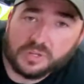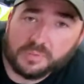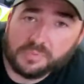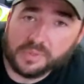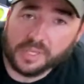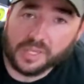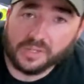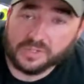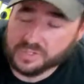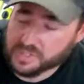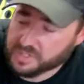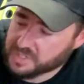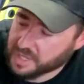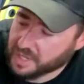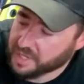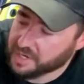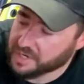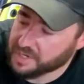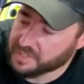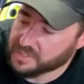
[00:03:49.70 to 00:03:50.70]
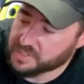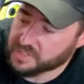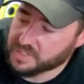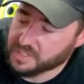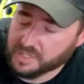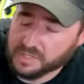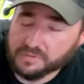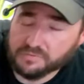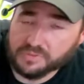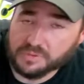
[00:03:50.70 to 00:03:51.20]
or something else to scan it and
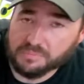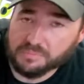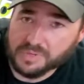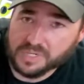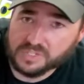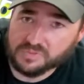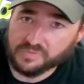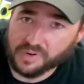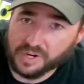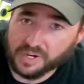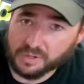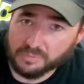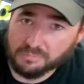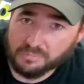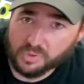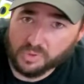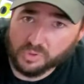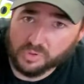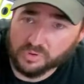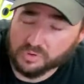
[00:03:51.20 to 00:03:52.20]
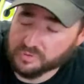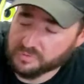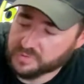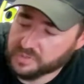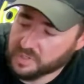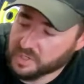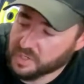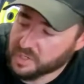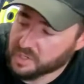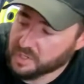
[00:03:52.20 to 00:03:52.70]
see if the misfire
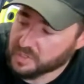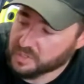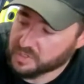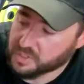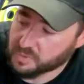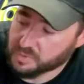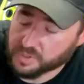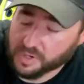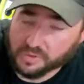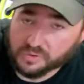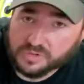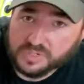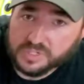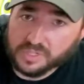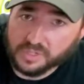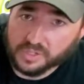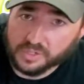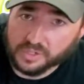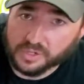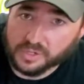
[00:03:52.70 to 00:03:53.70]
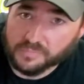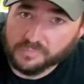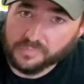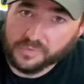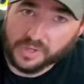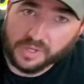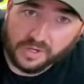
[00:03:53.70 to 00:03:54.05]
moved to another cylinder.